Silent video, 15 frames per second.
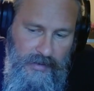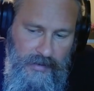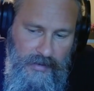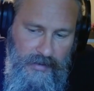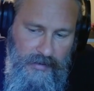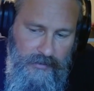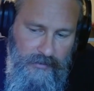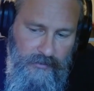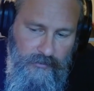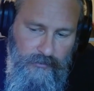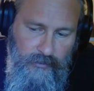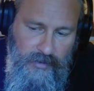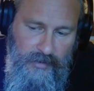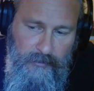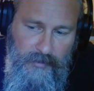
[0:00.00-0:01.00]
And
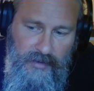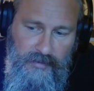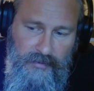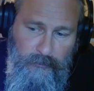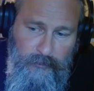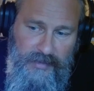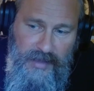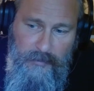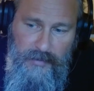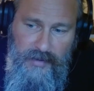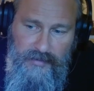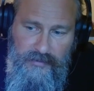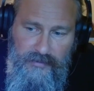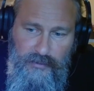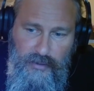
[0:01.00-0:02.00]
what that
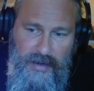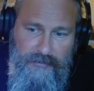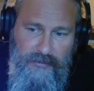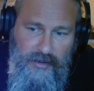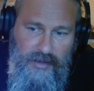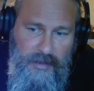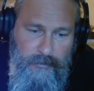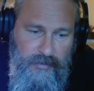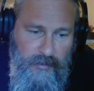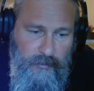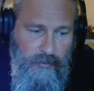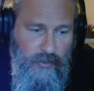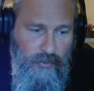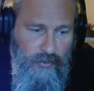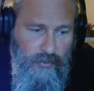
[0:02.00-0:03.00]
means is you have to keep
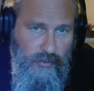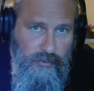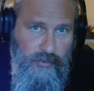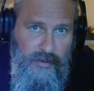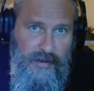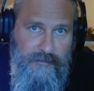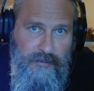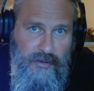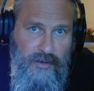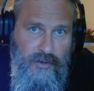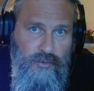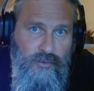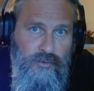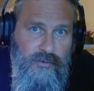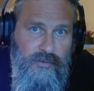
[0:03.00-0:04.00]
them cold. You have to
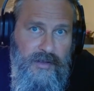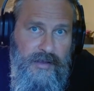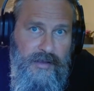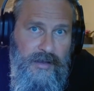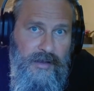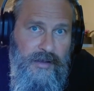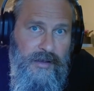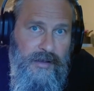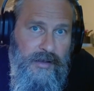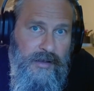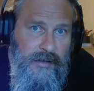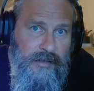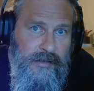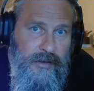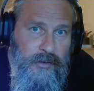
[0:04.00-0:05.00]
use like a
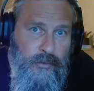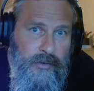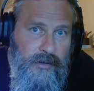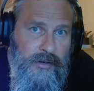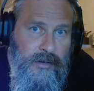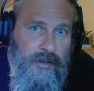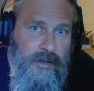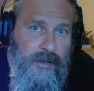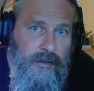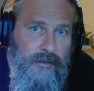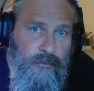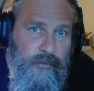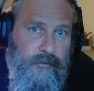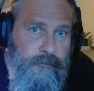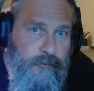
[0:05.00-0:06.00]
liquid
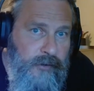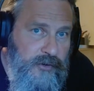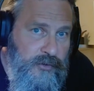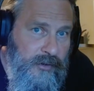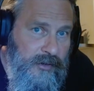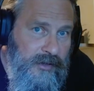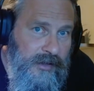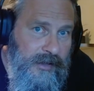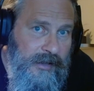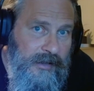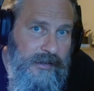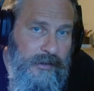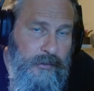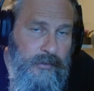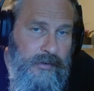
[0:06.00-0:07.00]
refrigerant,
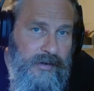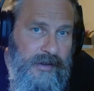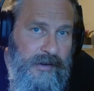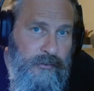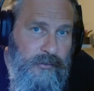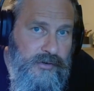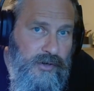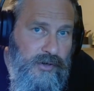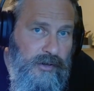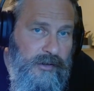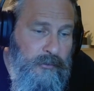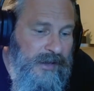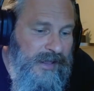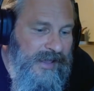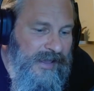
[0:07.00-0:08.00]
like liquid nitrogen or
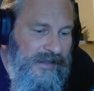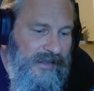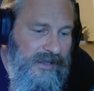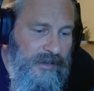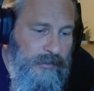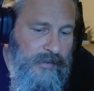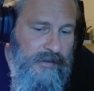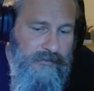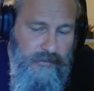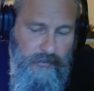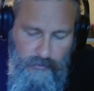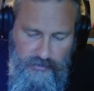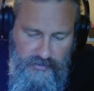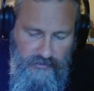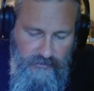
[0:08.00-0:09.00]
liquid helium
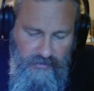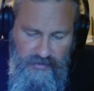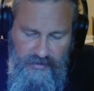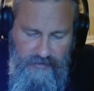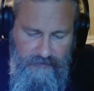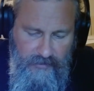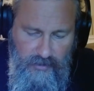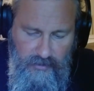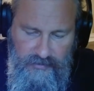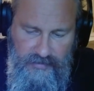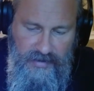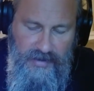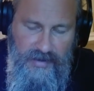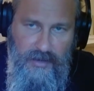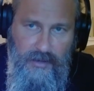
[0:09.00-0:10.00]
even, which is very difficult
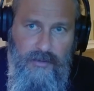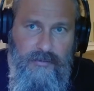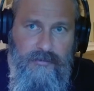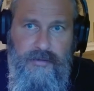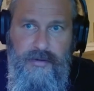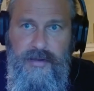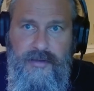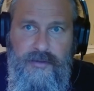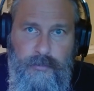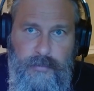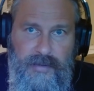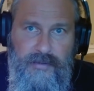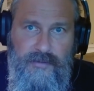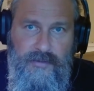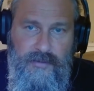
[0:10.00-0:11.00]
to handle and very
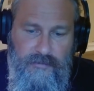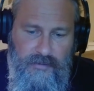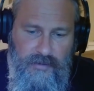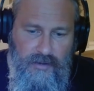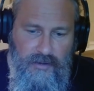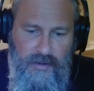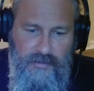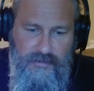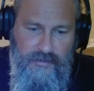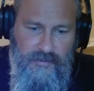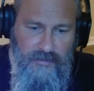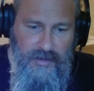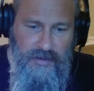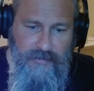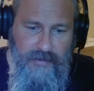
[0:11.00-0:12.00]
expensive and costs
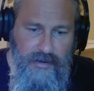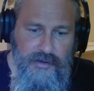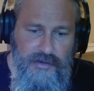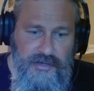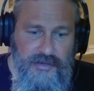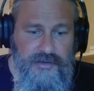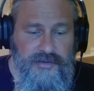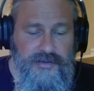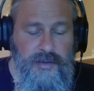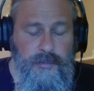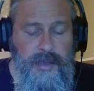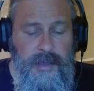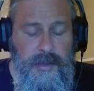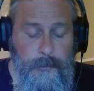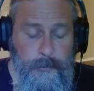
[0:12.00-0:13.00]
a lot of energy just to
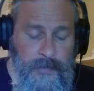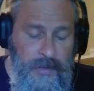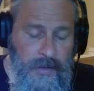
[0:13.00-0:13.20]
make.